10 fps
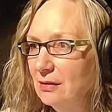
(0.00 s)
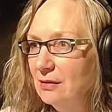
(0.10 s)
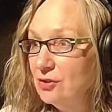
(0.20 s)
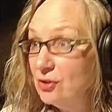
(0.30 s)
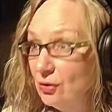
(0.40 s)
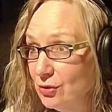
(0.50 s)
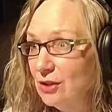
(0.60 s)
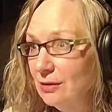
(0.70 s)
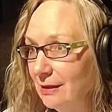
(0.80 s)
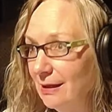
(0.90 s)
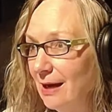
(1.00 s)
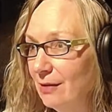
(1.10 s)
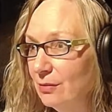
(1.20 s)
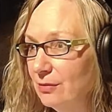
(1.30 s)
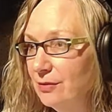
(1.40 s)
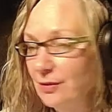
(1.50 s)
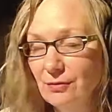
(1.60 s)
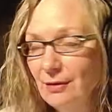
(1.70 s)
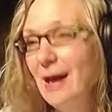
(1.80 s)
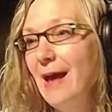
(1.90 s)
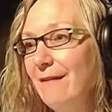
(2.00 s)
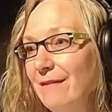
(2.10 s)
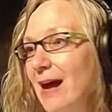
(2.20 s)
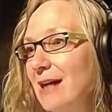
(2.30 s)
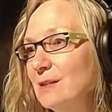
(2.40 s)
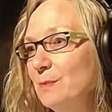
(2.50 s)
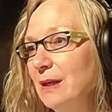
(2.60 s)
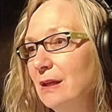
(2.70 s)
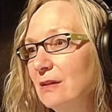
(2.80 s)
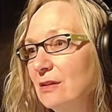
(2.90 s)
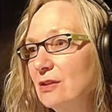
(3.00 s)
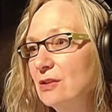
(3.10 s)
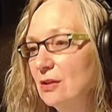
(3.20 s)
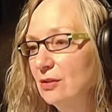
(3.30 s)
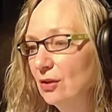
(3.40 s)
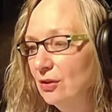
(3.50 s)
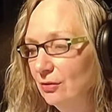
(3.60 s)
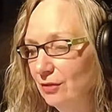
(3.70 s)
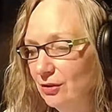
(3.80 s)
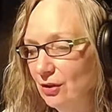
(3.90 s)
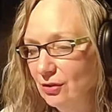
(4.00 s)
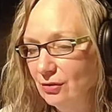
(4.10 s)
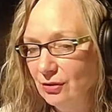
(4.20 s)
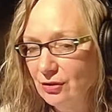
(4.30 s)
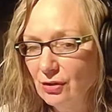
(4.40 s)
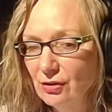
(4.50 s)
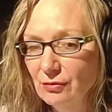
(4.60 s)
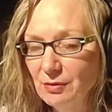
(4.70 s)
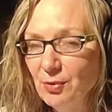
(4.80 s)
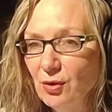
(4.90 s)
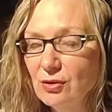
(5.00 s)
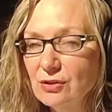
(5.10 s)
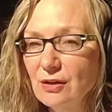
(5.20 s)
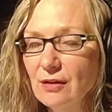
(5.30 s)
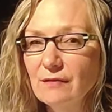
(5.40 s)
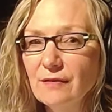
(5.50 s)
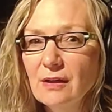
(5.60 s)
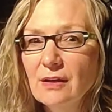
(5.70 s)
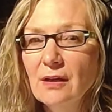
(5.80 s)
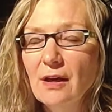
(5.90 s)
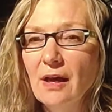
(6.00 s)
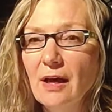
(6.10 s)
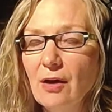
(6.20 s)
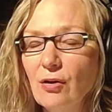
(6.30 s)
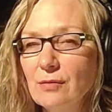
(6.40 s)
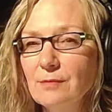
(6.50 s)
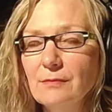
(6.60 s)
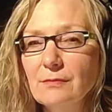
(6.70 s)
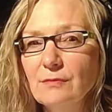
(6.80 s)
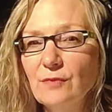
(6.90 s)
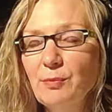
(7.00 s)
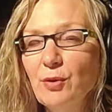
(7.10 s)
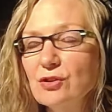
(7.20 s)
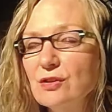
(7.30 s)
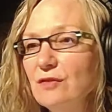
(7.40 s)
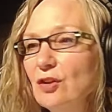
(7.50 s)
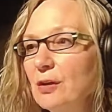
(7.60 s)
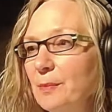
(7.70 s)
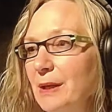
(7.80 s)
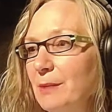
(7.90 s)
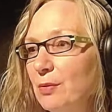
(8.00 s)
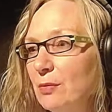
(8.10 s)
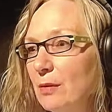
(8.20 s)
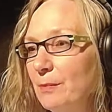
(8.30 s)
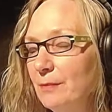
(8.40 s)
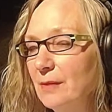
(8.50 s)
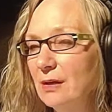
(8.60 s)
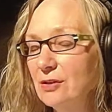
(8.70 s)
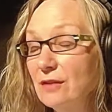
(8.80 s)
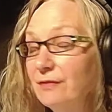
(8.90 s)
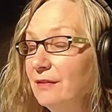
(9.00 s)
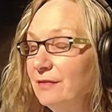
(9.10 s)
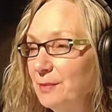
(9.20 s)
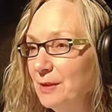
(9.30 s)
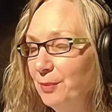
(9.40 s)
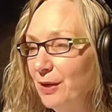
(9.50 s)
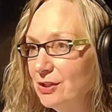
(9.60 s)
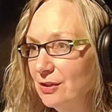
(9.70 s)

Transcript: socially now than there ever has been. There's younger and younger and younger reports of or reports of younger people suffering from depression.